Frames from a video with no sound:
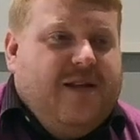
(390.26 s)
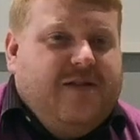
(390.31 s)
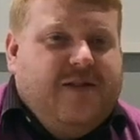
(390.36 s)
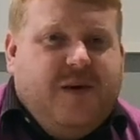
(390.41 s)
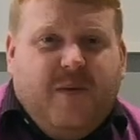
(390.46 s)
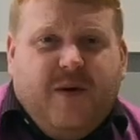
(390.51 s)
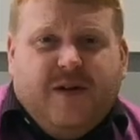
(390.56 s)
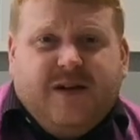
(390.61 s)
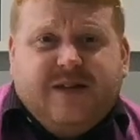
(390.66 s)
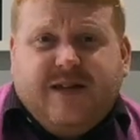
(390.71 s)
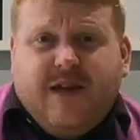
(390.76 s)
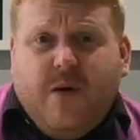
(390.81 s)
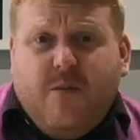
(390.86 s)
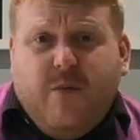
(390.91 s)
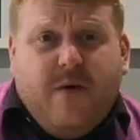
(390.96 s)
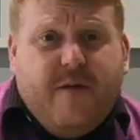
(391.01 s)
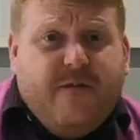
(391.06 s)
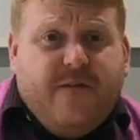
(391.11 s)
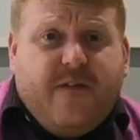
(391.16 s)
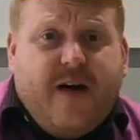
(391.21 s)
to be honest, they
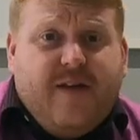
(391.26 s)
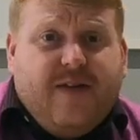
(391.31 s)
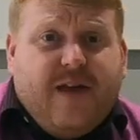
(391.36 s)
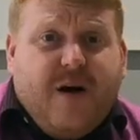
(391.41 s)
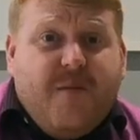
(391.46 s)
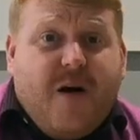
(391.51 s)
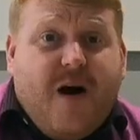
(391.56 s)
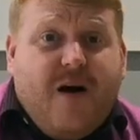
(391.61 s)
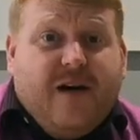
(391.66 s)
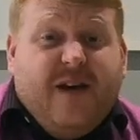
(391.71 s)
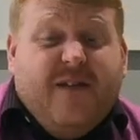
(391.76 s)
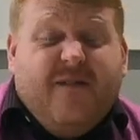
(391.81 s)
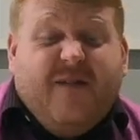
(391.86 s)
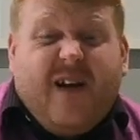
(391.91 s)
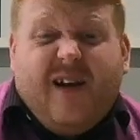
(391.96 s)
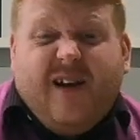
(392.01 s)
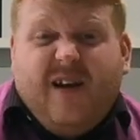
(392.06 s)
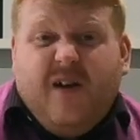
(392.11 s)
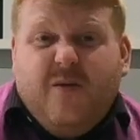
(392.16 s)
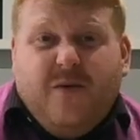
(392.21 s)
will find their market
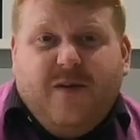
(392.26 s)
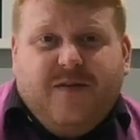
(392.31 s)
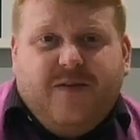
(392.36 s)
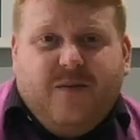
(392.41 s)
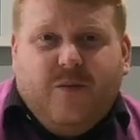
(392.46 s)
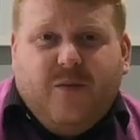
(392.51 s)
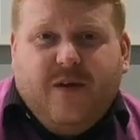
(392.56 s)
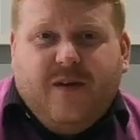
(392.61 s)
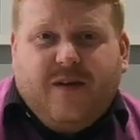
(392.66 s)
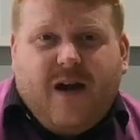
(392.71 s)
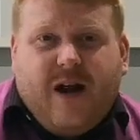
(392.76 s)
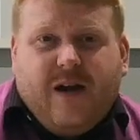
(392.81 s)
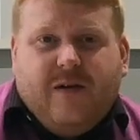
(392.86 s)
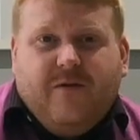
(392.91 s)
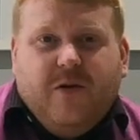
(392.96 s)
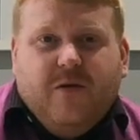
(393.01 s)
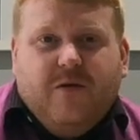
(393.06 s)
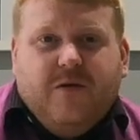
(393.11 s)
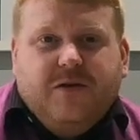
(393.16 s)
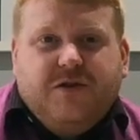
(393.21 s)
value. With kind
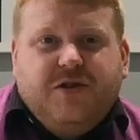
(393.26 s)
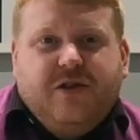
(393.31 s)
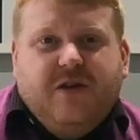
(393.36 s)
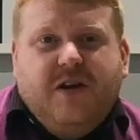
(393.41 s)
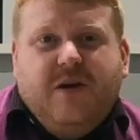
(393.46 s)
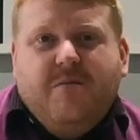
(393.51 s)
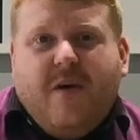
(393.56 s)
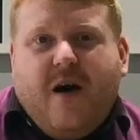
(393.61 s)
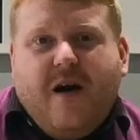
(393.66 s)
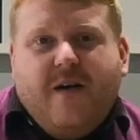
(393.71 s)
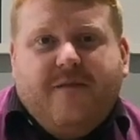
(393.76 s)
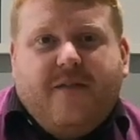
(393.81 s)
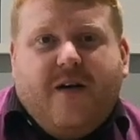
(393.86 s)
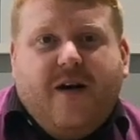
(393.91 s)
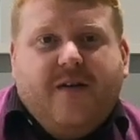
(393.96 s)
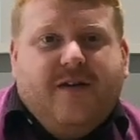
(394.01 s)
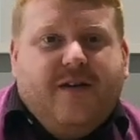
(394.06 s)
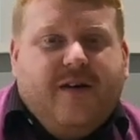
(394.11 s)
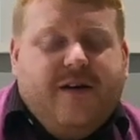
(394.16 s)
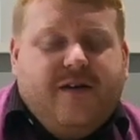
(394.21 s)
of an auction, you might
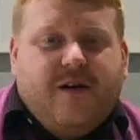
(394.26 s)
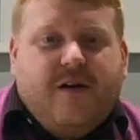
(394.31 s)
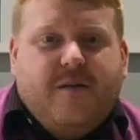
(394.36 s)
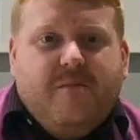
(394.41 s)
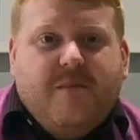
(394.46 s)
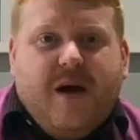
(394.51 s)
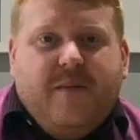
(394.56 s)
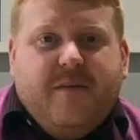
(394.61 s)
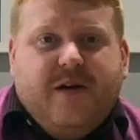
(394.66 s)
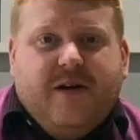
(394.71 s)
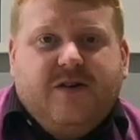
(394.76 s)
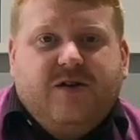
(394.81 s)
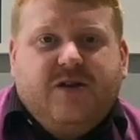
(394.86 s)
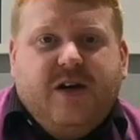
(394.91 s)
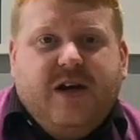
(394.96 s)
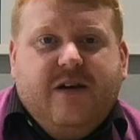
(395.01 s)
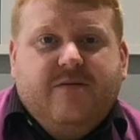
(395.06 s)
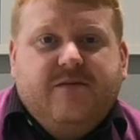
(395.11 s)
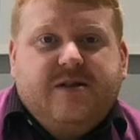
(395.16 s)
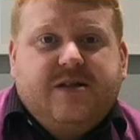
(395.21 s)
find that they don't maybe
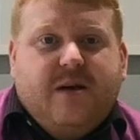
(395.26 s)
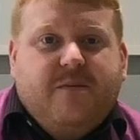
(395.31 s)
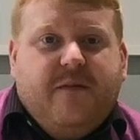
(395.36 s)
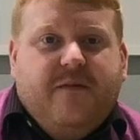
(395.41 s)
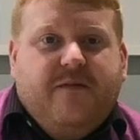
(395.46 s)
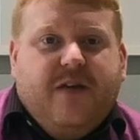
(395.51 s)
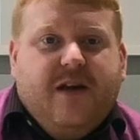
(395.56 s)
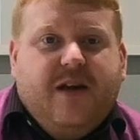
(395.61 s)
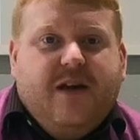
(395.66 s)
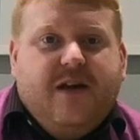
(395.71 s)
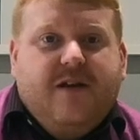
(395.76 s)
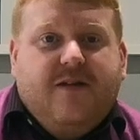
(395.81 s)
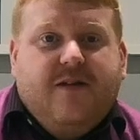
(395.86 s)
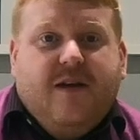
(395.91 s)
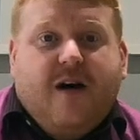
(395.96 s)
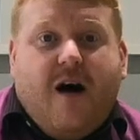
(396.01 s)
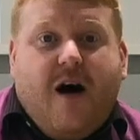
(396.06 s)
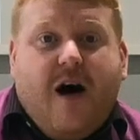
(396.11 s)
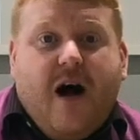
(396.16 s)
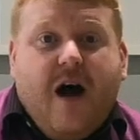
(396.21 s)
achieve some of the
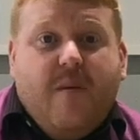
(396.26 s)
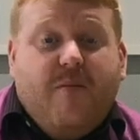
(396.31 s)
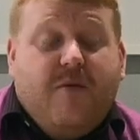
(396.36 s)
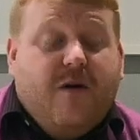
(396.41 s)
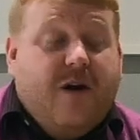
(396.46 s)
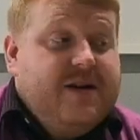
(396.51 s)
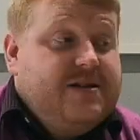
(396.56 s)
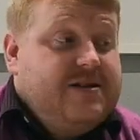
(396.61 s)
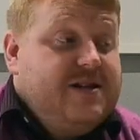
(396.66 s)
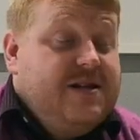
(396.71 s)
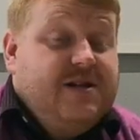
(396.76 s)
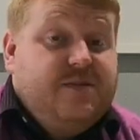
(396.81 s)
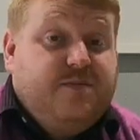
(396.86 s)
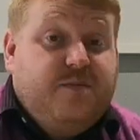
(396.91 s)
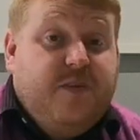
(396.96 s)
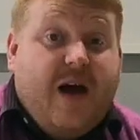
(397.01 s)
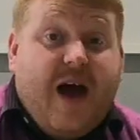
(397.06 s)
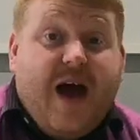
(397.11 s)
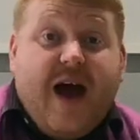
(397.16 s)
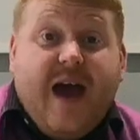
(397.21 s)
higher prices,
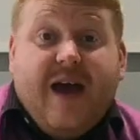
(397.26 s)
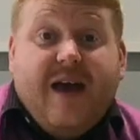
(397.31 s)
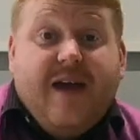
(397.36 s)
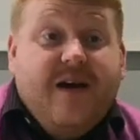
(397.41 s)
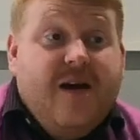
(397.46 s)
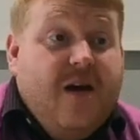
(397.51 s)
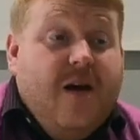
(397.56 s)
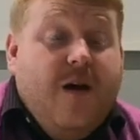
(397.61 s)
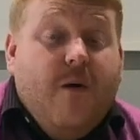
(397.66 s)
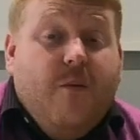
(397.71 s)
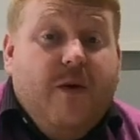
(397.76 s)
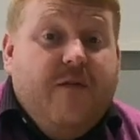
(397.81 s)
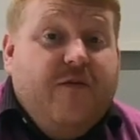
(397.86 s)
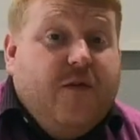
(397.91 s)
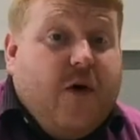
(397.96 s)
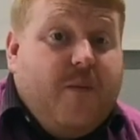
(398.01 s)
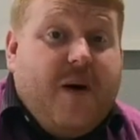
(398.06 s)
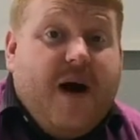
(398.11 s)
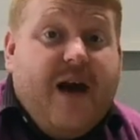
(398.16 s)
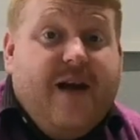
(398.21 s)
but hey, we've
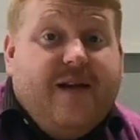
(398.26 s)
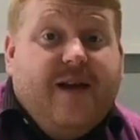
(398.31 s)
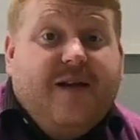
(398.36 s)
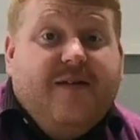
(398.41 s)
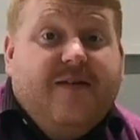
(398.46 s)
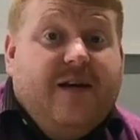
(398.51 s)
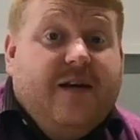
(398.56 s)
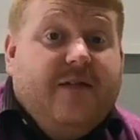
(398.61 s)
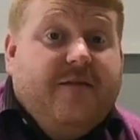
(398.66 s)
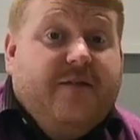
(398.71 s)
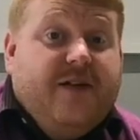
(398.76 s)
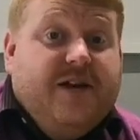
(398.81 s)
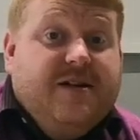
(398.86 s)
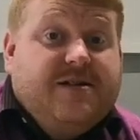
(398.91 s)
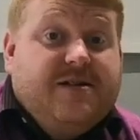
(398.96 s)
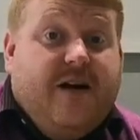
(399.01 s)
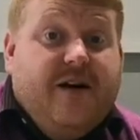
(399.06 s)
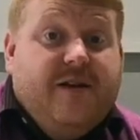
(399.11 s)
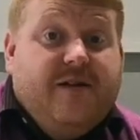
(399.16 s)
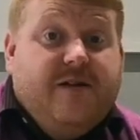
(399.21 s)
not paid anything for
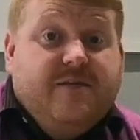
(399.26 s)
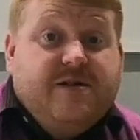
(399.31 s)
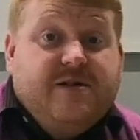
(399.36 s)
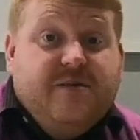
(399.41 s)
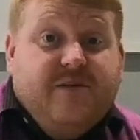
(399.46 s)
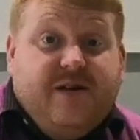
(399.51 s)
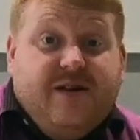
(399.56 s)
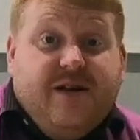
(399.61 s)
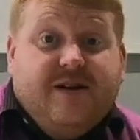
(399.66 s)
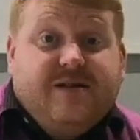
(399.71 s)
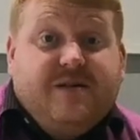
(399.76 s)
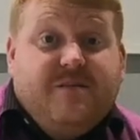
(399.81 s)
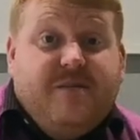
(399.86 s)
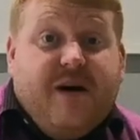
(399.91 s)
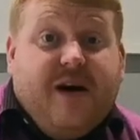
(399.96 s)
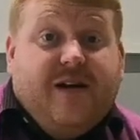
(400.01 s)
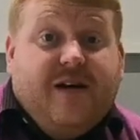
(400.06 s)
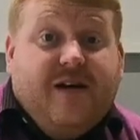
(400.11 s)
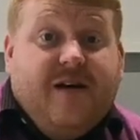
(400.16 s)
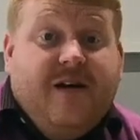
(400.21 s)
these items, so it doesn't
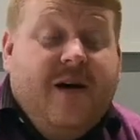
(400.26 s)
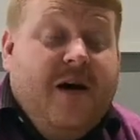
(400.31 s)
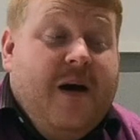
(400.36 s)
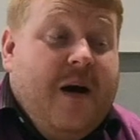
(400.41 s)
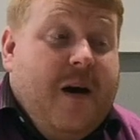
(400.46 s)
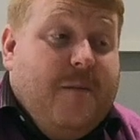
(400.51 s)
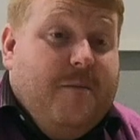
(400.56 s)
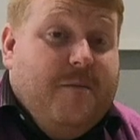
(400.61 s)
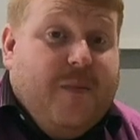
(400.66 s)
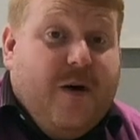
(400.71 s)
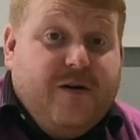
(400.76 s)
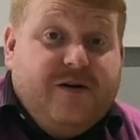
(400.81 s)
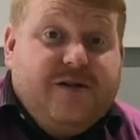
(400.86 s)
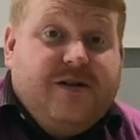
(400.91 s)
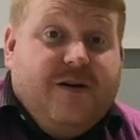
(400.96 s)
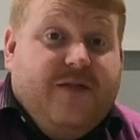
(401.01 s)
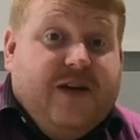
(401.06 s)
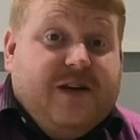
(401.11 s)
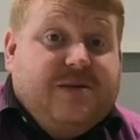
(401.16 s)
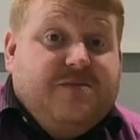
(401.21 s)
matter.
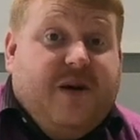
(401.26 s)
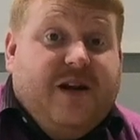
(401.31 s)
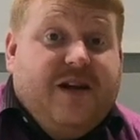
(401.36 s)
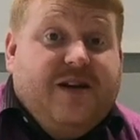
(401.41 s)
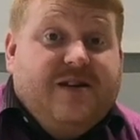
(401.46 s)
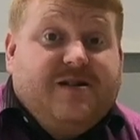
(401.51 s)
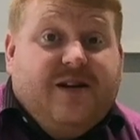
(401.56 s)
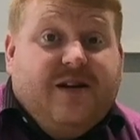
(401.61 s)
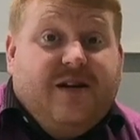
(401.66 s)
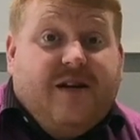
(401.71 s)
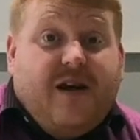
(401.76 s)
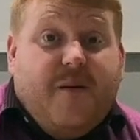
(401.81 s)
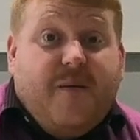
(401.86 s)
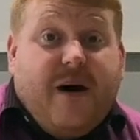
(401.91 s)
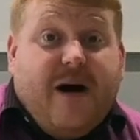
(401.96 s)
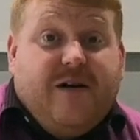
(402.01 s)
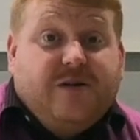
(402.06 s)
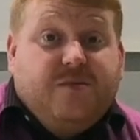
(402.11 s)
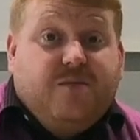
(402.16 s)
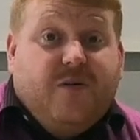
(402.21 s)
Most of this money is going to come
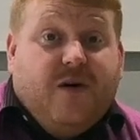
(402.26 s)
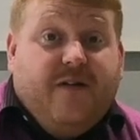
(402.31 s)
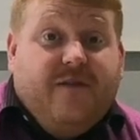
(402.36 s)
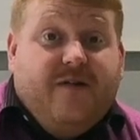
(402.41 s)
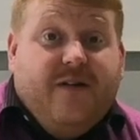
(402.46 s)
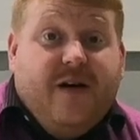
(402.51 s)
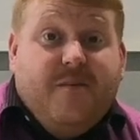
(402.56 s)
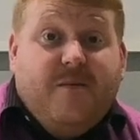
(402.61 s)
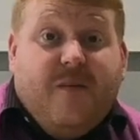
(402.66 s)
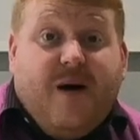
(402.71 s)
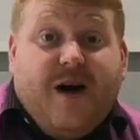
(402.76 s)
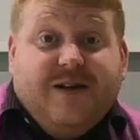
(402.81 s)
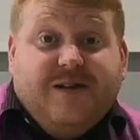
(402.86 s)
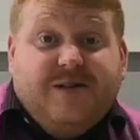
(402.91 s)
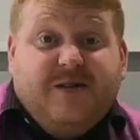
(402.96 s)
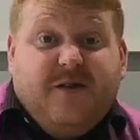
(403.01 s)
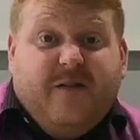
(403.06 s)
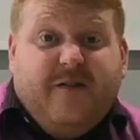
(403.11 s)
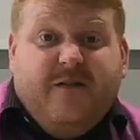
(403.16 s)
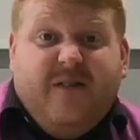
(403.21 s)
out as profit
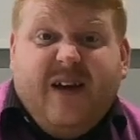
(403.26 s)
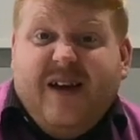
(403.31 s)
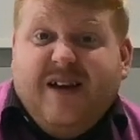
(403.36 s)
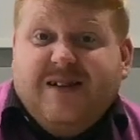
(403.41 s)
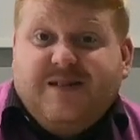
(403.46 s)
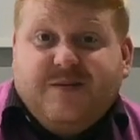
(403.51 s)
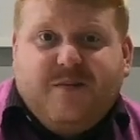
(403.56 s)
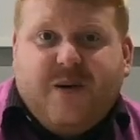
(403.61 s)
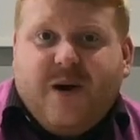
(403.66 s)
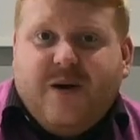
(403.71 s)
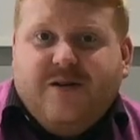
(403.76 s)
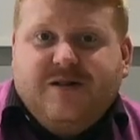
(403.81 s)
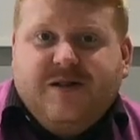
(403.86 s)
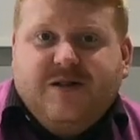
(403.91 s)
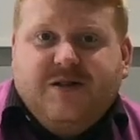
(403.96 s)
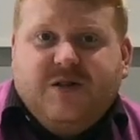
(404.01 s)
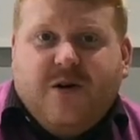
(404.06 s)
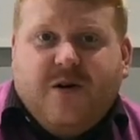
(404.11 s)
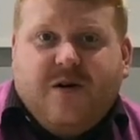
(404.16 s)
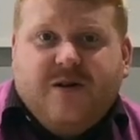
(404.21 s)
minus your fees and
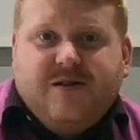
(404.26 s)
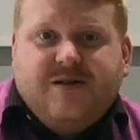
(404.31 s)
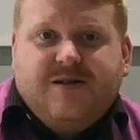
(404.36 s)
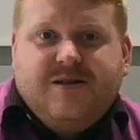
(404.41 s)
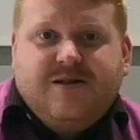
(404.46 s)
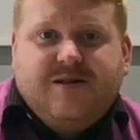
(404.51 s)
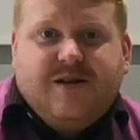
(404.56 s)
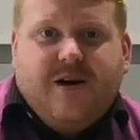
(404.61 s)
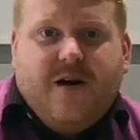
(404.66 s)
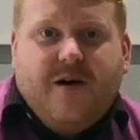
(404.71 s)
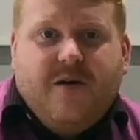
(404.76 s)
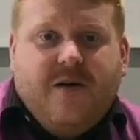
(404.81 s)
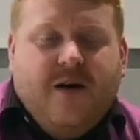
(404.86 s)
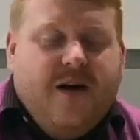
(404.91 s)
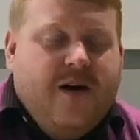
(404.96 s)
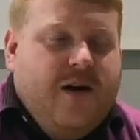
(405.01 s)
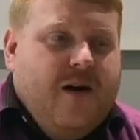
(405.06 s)
postage costs, so